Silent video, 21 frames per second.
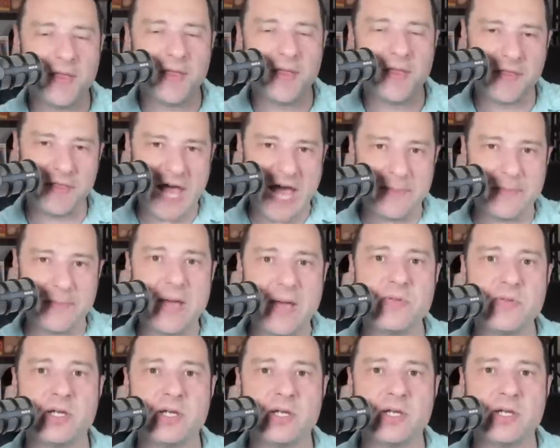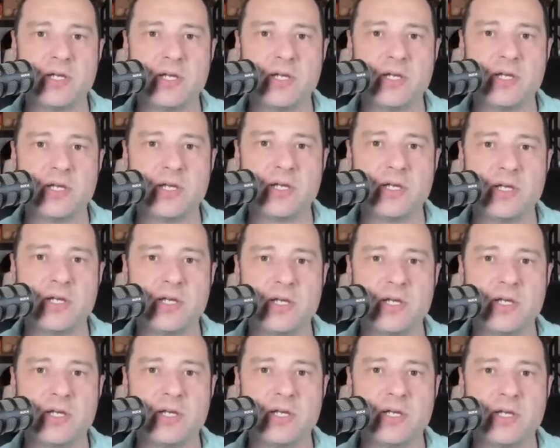That might be a good spot for it as
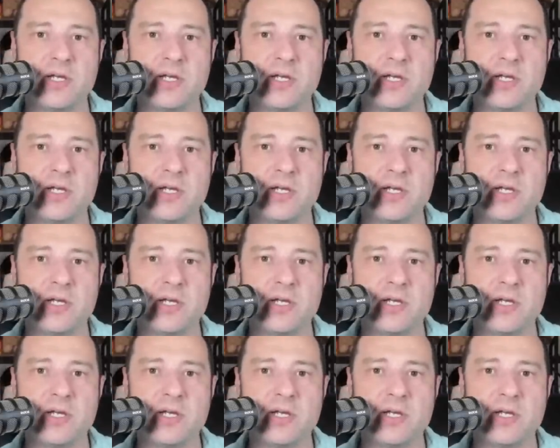well.